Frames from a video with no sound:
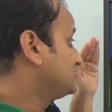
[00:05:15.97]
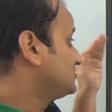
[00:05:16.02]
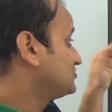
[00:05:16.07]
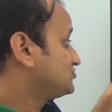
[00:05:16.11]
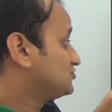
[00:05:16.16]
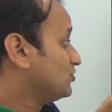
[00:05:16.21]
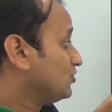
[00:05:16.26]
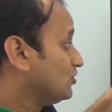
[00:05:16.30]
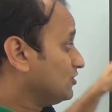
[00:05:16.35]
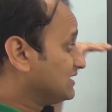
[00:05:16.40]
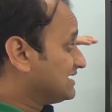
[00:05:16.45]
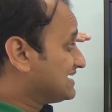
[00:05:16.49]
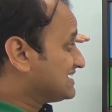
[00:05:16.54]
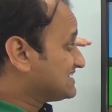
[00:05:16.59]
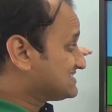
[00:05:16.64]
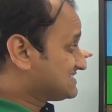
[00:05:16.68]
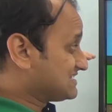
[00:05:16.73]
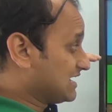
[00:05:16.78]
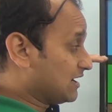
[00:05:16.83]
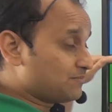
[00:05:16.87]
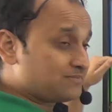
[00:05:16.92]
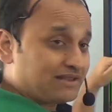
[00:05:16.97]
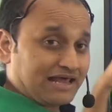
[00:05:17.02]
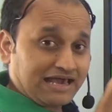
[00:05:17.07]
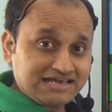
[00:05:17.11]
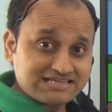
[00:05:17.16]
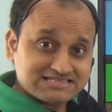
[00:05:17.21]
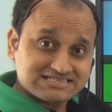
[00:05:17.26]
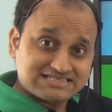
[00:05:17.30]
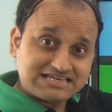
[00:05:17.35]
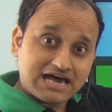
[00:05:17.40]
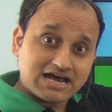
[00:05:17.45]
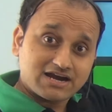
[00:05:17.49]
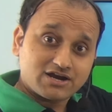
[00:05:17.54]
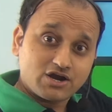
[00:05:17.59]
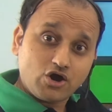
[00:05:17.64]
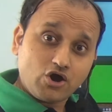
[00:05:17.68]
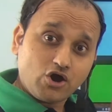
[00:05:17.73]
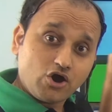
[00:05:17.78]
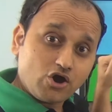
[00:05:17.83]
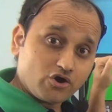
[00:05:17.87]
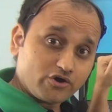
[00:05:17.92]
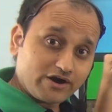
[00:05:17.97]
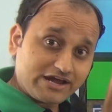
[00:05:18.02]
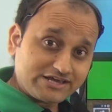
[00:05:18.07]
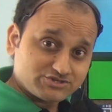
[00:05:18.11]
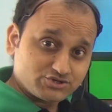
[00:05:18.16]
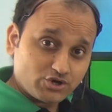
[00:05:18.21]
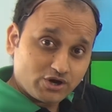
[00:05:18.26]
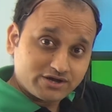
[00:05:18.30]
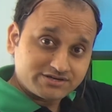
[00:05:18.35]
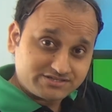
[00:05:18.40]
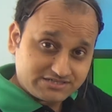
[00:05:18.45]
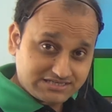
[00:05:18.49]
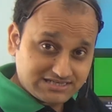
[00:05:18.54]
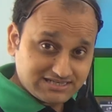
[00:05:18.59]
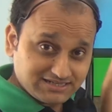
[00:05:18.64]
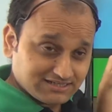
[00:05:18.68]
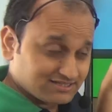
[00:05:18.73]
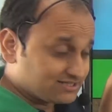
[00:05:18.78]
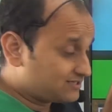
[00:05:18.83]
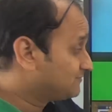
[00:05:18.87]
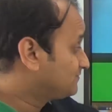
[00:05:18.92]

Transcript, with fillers: So, some lines are horizontal,